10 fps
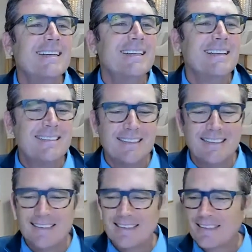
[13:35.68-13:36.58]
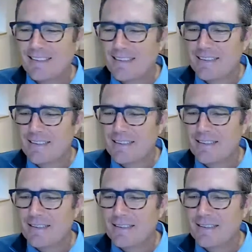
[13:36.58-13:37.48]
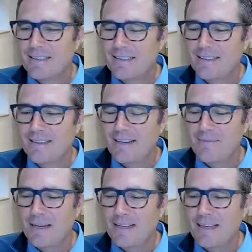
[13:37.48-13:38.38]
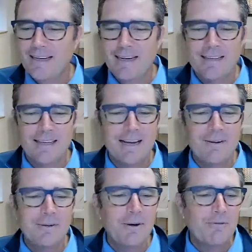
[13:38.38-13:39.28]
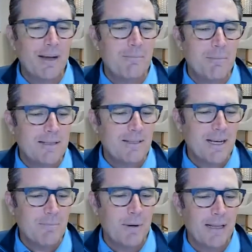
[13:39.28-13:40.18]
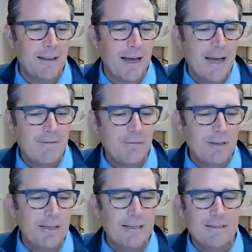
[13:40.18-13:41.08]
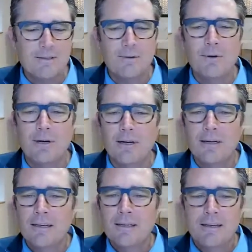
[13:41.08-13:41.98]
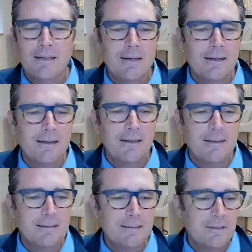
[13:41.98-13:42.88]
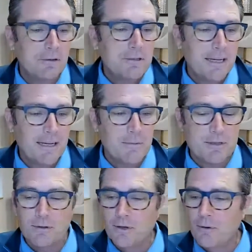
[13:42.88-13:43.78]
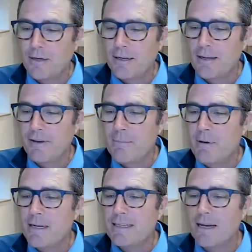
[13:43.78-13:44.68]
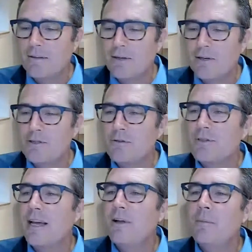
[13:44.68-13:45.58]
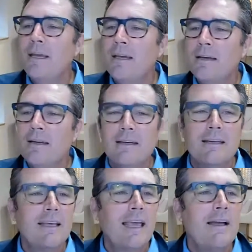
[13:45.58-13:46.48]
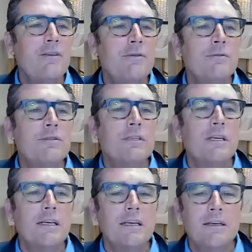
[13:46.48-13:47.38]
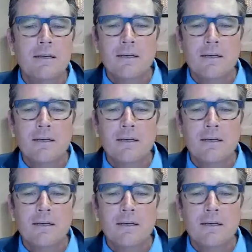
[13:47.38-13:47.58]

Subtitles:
Let's see. I'm not getting anything. I don't know if I'm messing up my live with this, or it looks like I'm still going. If anybody's out there, could you tell me, can you see